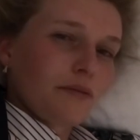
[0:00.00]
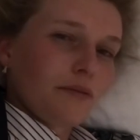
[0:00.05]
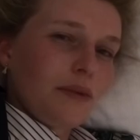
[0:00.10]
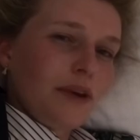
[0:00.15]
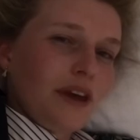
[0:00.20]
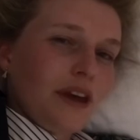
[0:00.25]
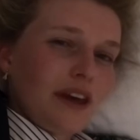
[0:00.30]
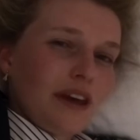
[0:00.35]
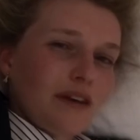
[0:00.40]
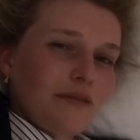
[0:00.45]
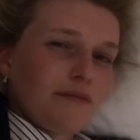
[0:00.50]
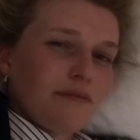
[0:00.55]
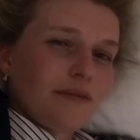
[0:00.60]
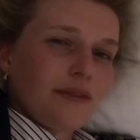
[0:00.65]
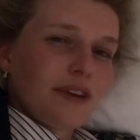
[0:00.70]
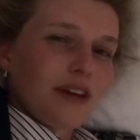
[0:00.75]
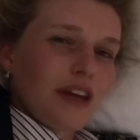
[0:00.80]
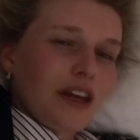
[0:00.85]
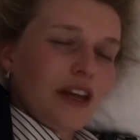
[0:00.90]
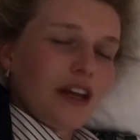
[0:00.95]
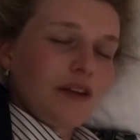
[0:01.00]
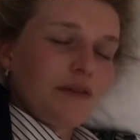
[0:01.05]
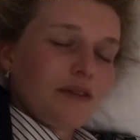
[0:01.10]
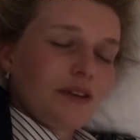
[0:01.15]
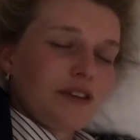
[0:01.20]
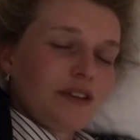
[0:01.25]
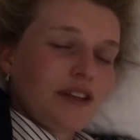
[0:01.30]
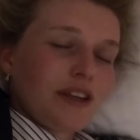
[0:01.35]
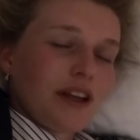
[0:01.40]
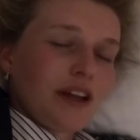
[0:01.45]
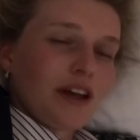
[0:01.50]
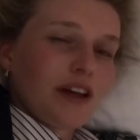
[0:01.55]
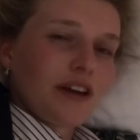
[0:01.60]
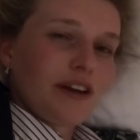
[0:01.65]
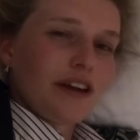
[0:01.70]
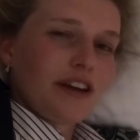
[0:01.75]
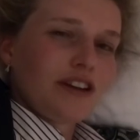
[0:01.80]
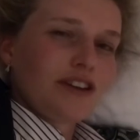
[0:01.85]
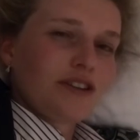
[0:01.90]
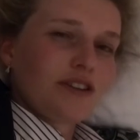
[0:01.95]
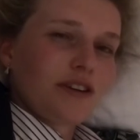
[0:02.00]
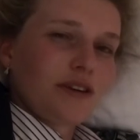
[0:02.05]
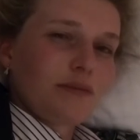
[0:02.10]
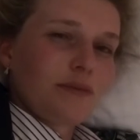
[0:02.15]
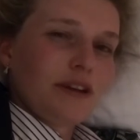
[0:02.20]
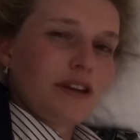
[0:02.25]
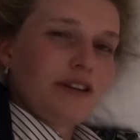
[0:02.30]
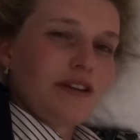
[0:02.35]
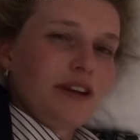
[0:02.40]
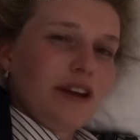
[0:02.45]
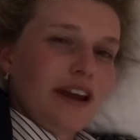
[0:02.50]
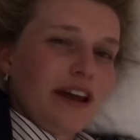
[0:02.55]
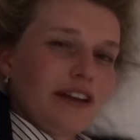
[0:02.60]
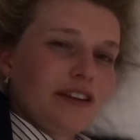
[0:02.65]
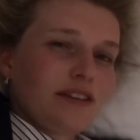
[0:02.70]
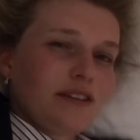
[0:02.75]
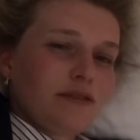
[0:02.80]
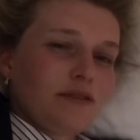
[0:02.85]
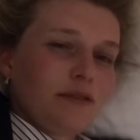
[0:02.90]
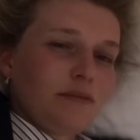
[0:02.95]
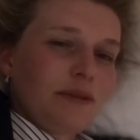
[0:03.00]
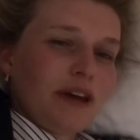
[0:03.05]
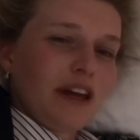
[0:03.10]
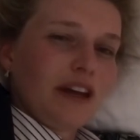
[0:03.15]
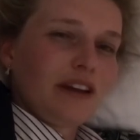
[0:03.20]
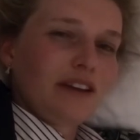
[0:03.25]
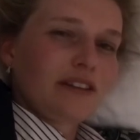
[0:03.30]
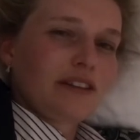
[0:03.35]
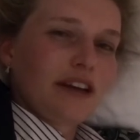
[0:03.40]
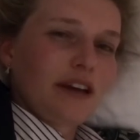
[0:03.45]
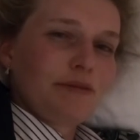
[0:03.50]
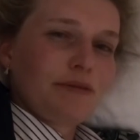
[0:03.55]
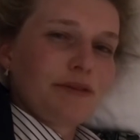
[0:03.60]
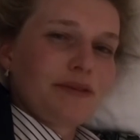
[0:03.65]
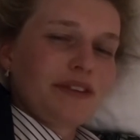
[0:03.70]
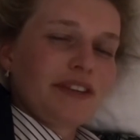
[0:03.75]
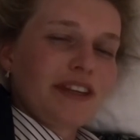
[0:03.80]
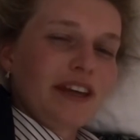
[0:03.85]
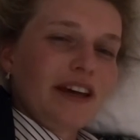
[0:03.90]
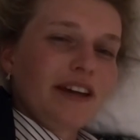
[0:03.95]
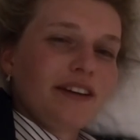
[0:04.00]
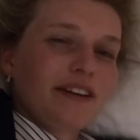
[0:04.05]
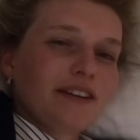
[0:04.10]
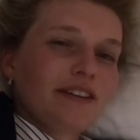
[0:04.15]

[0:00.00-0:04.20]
p m and we're still gonna enjoy a bit the last remaining time of sun